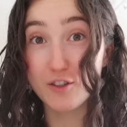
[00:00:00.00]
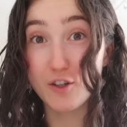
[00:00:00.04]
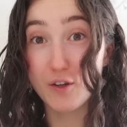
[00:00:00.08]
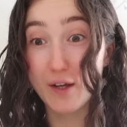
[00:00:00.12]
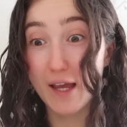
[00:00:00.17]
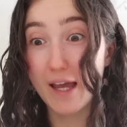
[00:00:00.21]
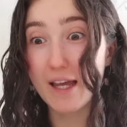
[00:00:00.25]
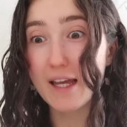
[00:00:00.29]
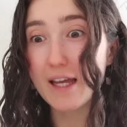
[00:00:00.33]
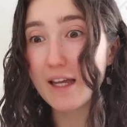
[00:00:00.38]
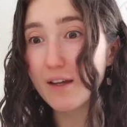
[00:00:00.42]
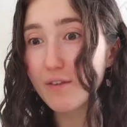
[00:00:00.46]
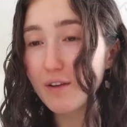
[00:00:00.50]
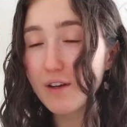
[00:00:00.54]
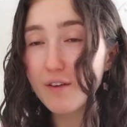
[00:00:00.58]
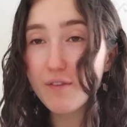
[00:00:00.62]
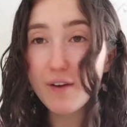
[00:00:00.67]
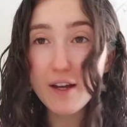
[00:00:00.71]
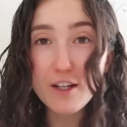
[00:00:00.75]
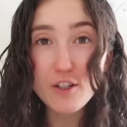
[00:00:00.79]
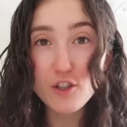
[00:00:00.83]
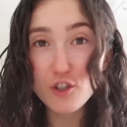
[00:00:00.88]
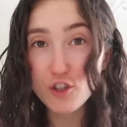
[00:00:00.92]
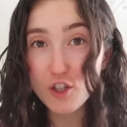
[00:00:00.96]
Okay, even if
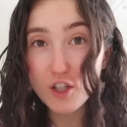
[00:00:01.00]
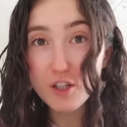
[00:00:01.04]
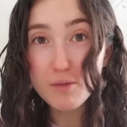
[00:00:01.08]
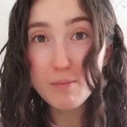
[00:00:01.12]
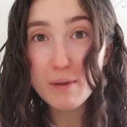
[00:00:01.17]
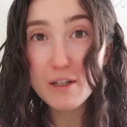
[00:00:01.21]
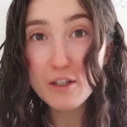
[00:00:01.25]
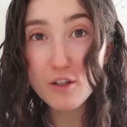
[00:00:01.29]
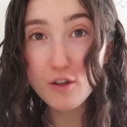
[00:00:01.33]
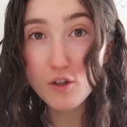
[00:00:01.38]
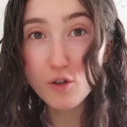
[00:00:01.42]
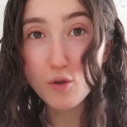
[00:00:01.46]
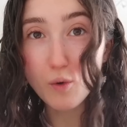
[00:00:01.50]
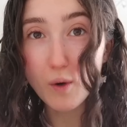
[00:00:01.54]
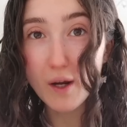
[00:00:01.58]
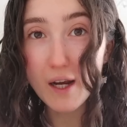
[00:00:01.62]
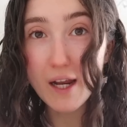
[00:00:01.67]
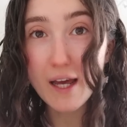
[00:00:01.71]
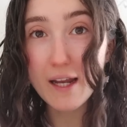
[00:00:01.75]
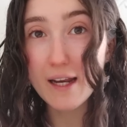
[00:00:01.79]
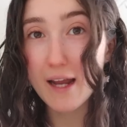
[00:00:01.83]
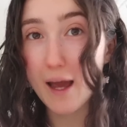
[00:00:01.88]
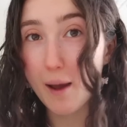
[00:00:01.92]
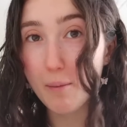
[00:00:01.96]
I'd just been to the
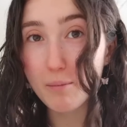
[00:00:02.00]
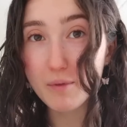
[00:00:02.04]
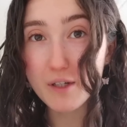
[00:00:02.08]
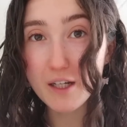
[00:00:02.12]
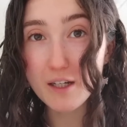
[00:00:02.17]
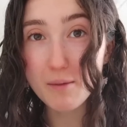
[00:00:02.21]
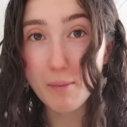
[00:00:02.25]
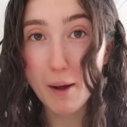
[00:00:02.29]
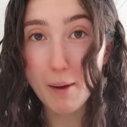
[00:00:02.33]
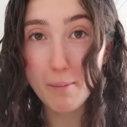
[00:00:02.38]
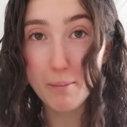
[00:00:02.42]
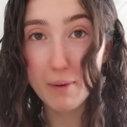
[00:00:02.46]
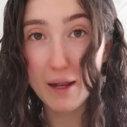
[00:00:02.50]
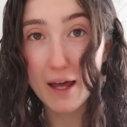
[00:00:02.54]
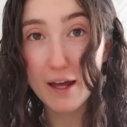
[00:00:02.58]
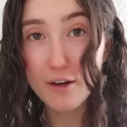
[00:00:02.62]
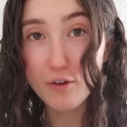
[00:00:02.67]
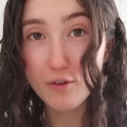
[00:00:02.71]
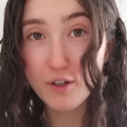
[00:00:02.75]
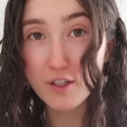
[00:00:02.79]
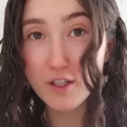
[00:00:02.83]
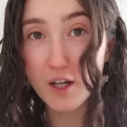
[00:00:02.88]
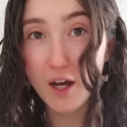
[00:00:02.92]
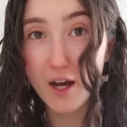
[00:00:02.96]
toilet and emptied my
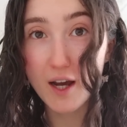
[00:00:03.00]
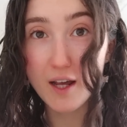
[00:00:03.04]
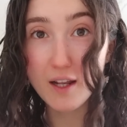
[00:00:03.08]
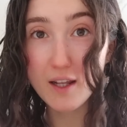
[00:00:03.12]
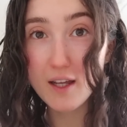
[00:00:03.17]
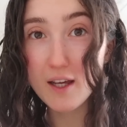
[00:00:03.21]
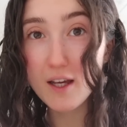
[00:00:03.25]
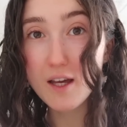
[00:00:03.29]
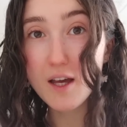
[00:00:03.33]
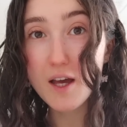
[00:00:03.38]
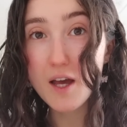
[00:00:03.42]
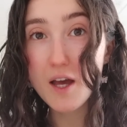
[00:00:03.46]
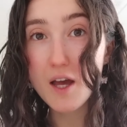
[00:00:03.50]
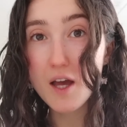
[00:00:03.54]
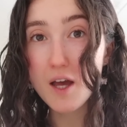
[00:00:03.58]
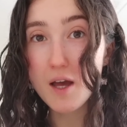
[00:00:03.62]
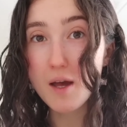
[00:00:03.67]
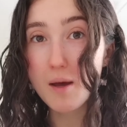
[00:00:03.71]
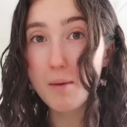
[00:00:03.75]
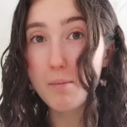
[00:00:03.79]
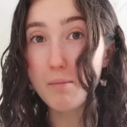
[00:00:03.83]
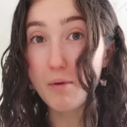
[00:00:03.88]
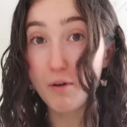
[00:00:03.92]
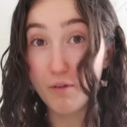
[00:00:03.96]
bladder entirely
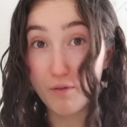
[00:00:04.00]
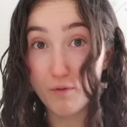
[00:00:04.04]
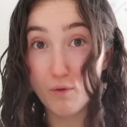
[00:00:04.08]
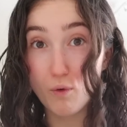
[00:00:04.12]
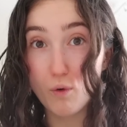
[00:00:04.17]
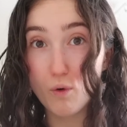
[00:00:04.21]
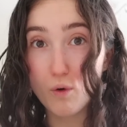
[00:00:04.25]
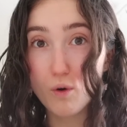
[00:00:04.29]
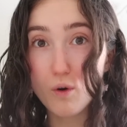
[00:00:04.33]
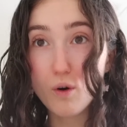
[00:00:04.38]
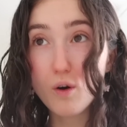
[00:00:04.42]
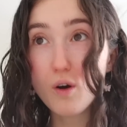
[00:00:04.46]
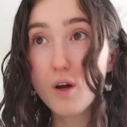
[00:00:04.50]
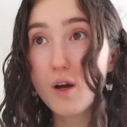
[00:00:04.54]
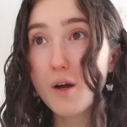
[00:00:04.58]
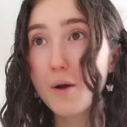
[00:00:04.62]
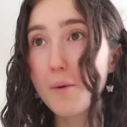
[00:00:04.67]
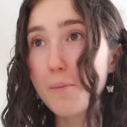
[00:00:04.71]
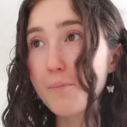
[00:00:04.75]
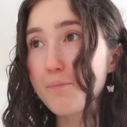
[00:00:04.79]
before,